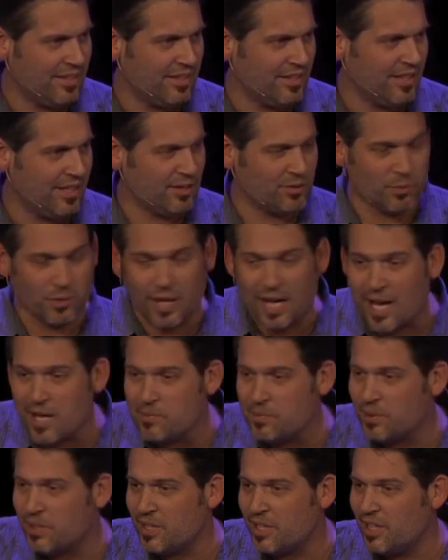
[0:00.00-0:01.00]
is what I
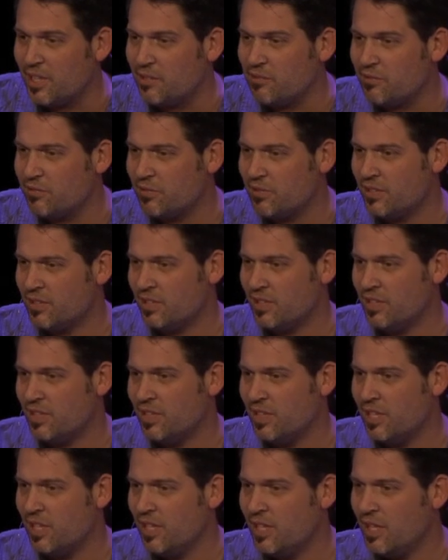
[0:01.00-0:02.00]
believe
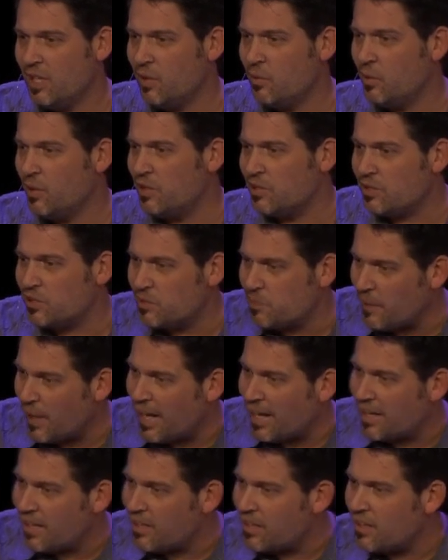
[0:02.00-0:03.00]
will
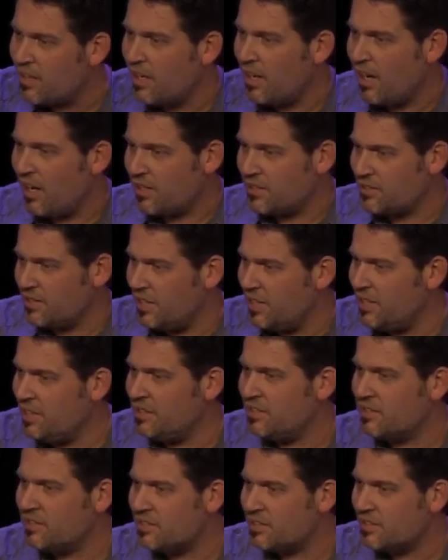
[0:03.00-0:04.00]
inspire our
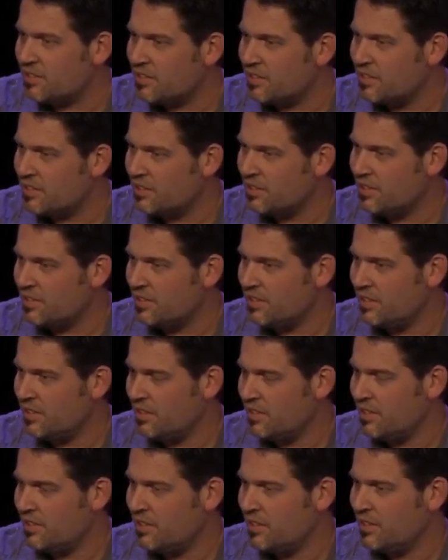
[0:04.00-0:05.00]
teens
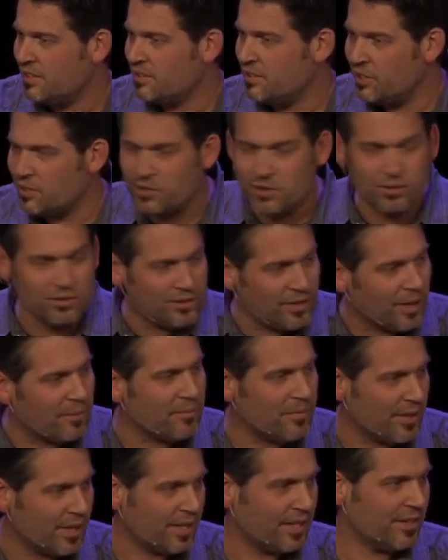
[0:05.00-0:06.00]
to do
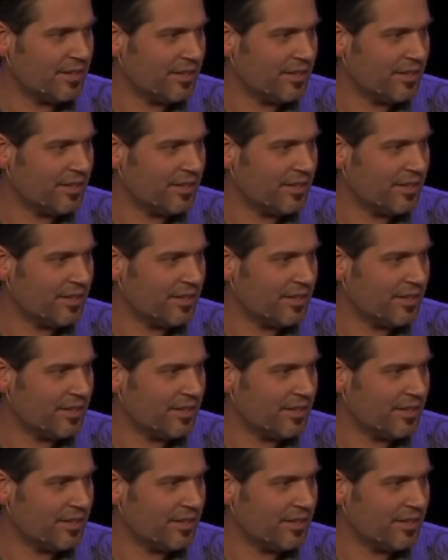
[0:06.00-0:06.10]
something